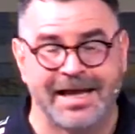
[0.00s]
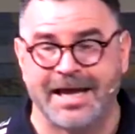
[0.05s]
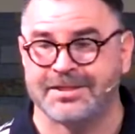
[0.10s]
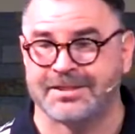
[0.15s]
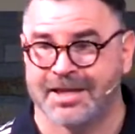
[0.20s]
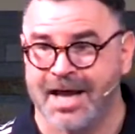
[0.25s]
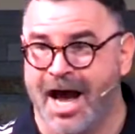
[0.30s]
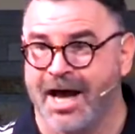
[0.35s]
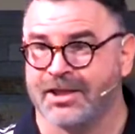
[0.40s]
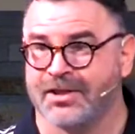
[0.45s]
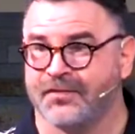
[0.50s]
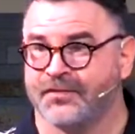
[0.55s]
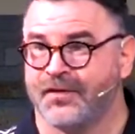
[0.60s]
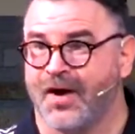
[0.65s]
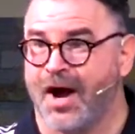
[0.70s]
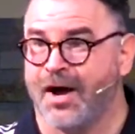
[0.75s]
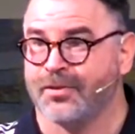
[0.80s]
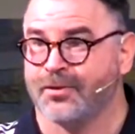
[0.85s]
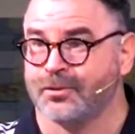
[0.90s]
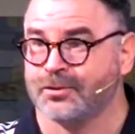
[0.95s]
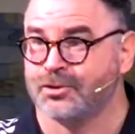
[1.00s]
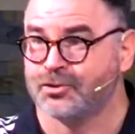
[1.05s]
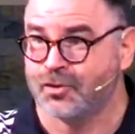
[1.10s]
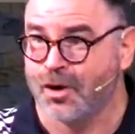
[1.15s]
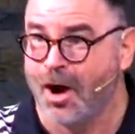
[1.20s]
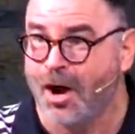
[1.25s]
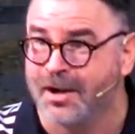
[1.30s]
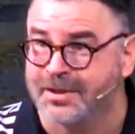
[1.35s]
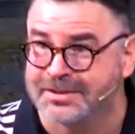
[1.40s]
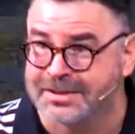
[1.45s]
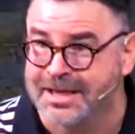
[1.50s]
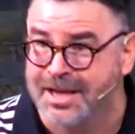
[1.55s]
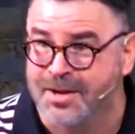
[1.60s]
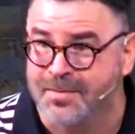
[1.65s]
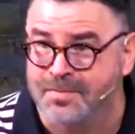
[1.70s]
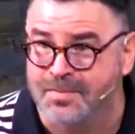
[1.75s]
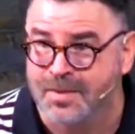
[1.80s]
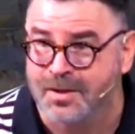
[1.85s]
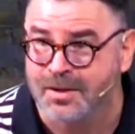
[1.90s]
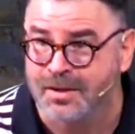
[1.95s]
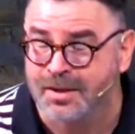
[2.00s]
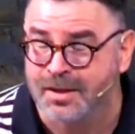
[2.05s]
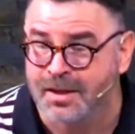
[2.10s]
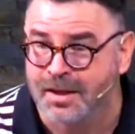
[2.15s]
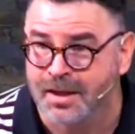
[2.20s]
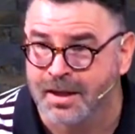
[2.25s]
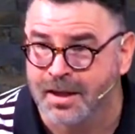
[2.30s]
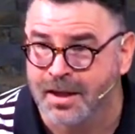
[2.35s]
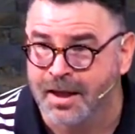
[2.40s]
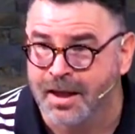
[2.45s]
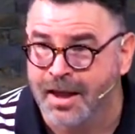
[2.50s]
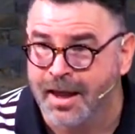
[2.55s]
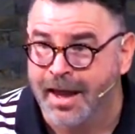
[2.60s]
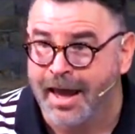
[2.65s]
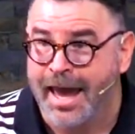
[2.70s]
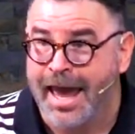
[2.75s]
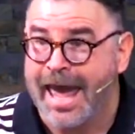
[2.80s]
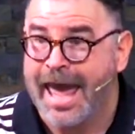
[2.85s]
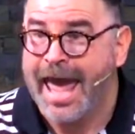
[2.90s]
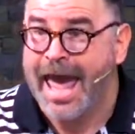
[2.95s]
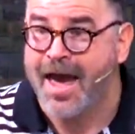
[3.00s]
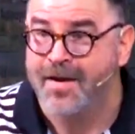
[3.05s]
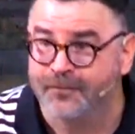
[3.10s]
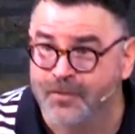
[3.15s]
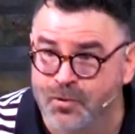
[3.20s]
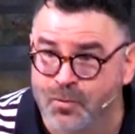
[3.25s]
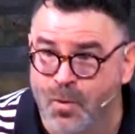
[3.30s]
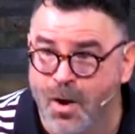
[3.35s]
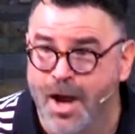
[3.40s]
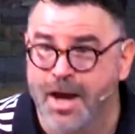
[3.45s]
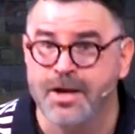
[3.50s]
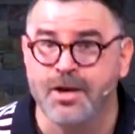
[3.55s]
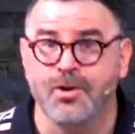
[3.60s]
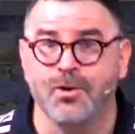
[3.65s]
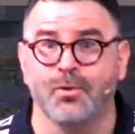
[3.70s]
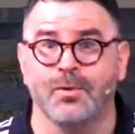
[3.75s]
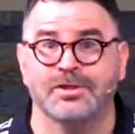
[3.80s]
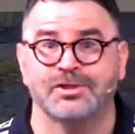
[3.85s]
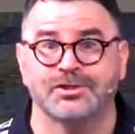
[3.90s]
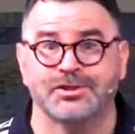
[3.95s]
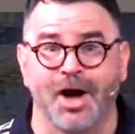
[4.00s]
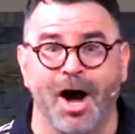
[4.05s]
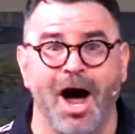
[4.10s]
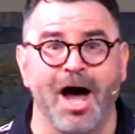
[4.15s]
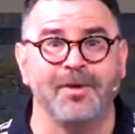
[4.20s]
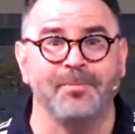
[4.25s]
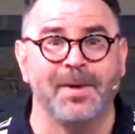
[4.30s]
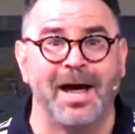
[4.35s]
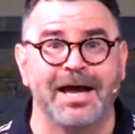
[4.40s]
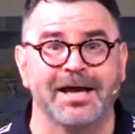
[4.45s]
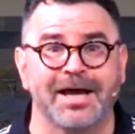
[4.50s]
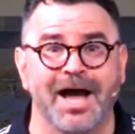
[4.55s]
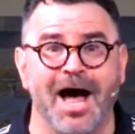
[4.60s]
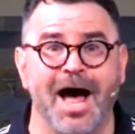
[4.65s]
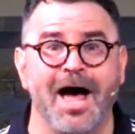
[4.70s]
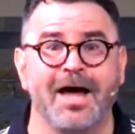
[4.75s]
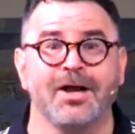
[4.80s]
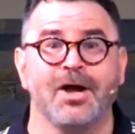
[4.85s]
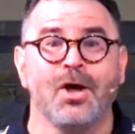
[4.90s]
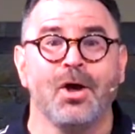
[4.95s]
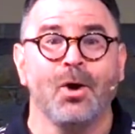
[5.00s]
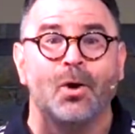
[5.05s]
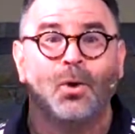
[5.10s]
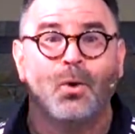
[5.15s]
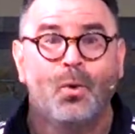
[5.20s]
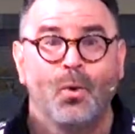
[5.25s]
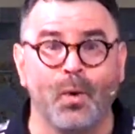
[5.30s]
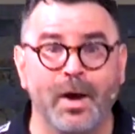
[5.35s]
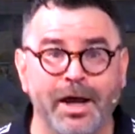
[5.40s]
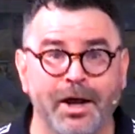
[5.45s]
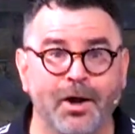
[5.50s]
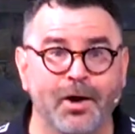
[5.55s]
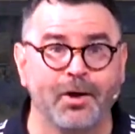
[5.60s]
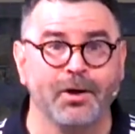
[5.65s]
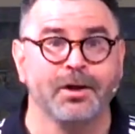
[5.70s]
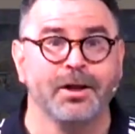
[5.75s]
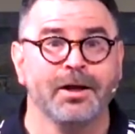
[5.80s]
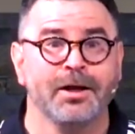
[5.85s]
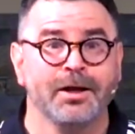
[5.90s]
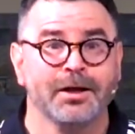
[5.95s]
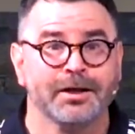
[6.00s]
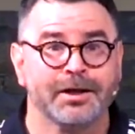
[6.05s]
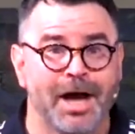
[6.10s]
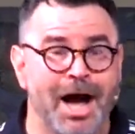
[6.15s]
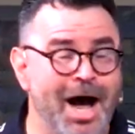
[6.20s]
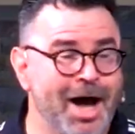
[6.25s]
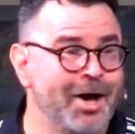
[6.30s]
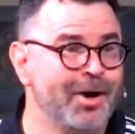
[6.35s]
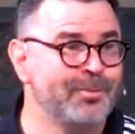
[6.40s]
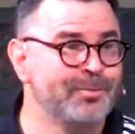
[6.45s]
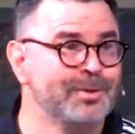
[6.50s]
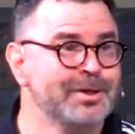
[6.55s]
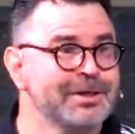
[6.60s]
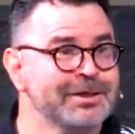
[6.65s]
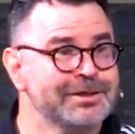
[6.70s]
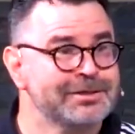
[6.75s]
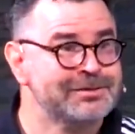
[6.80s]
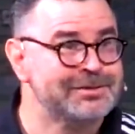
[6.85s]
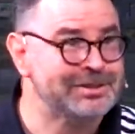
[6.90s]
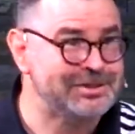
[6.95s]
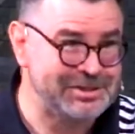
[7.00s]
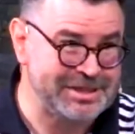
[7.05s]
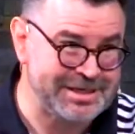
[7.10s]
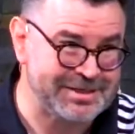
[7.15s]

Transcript: unless God the Father draws him. Everyone who is taught by God will come to